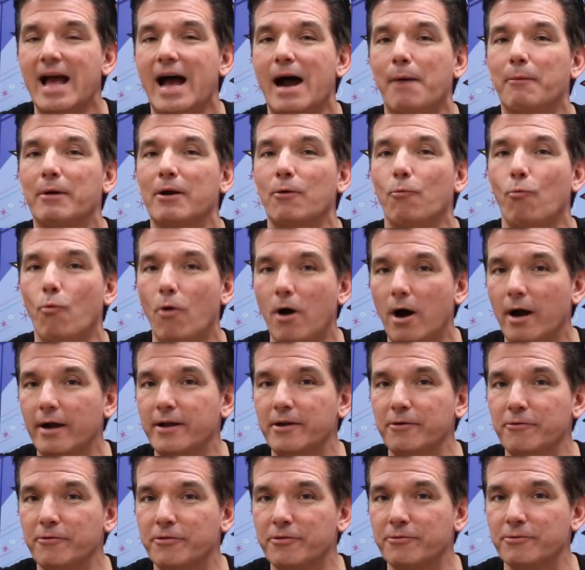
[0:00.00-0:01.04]
I want to walk
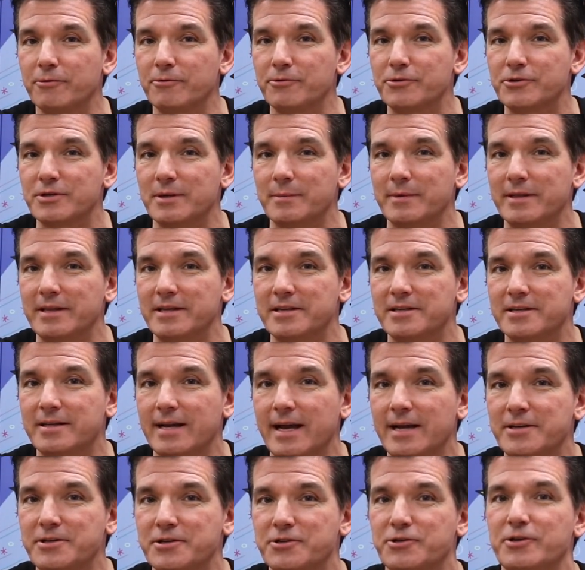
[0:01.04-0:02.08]
you through some of these
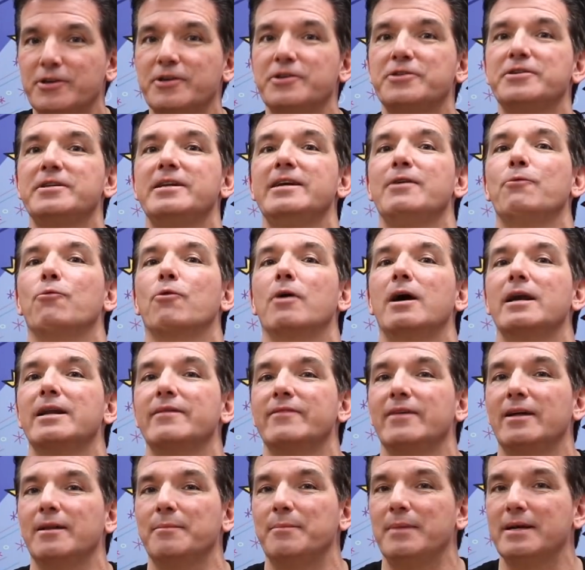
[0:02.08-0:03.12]
sketches so you can see where I
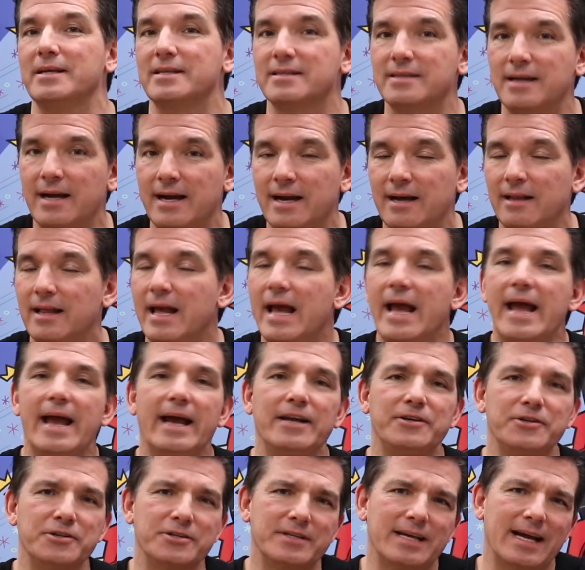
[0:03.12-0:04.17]
develop my style
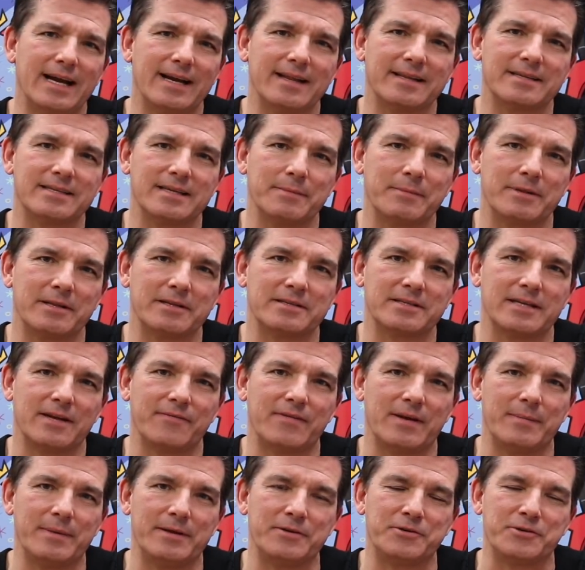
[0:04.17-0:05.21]
and just kind of some of the stuff
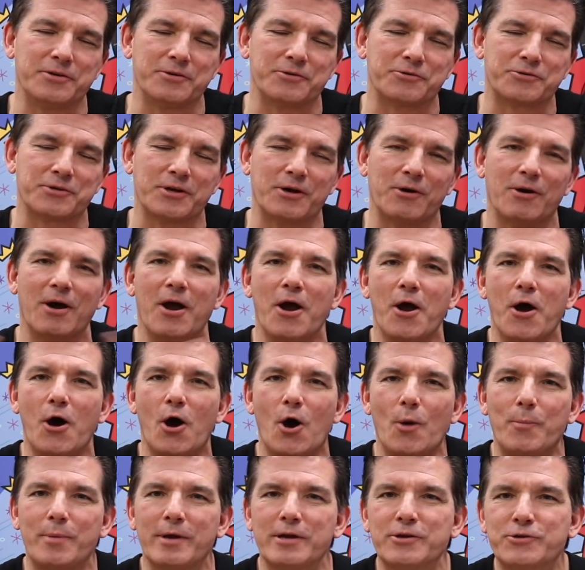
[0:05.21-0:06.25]
I'm into. So
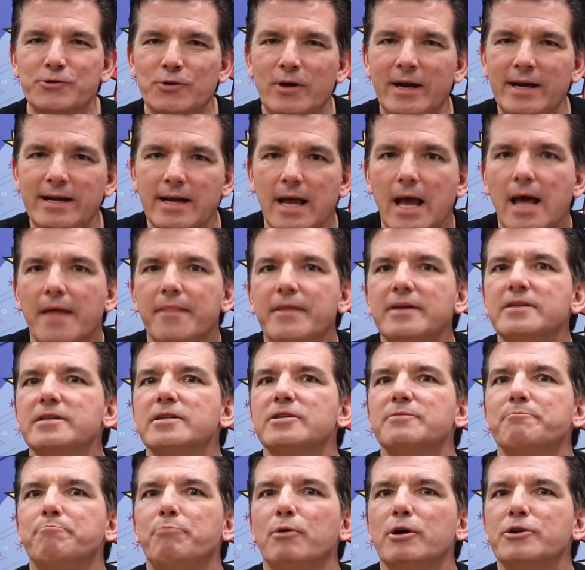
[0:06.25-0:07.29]
hope you enjoy it. This
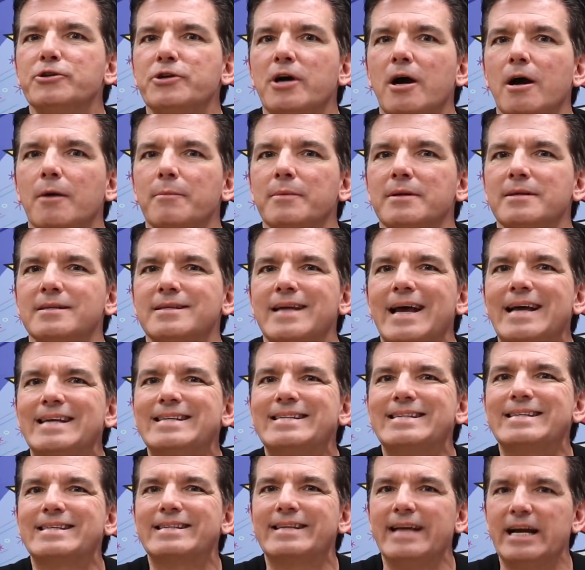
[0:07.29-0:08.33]
is Butch Hartman's
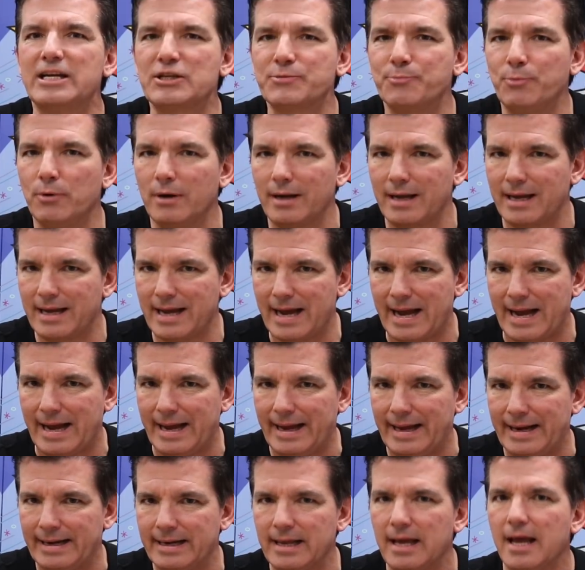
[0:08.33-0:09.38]
Sketchbook
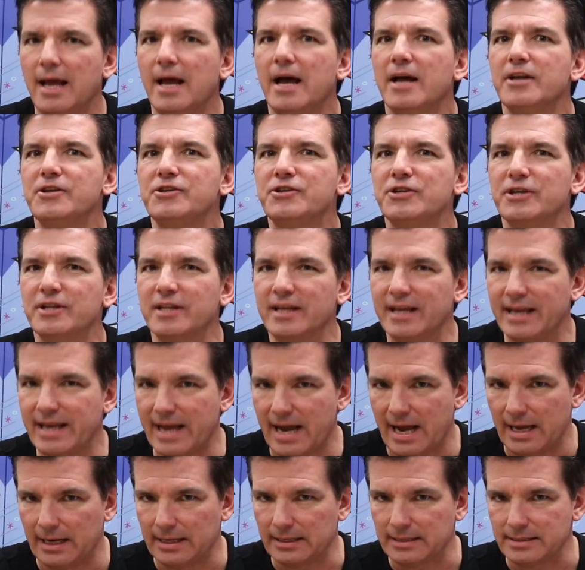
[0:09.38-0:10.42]
Guide to the
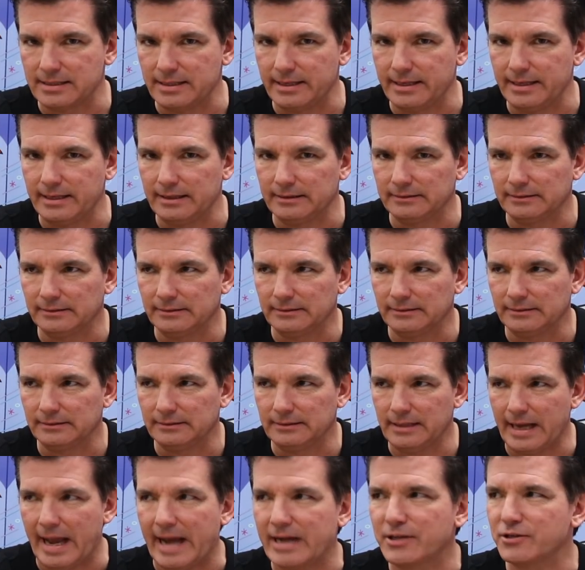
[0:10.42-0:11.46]
Galaxy.
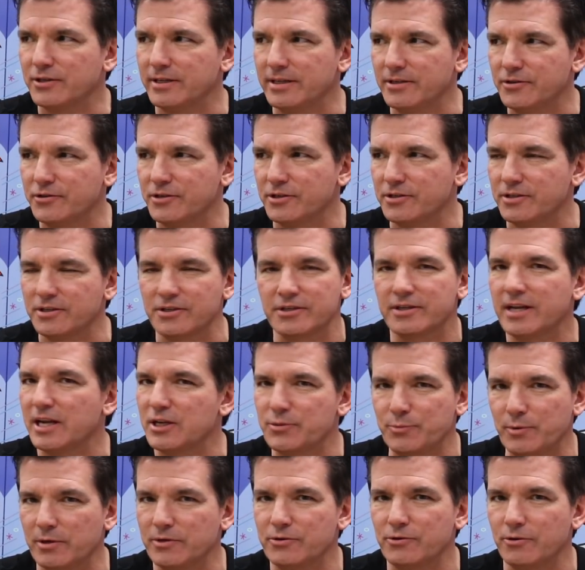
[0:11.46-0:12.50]
Actually, it's just a
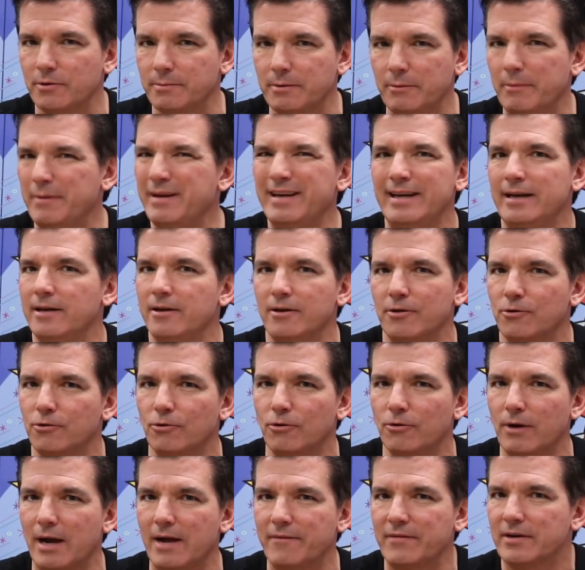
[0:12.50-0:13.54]
sketchbook tour, but we needed a cool
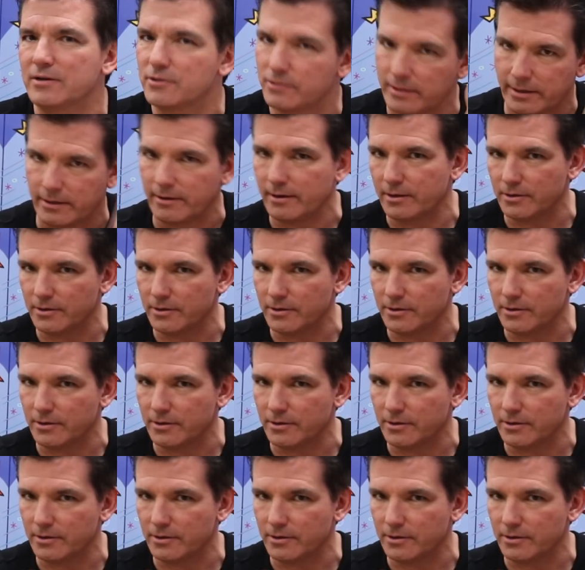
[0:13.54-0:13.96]
graphic, so here it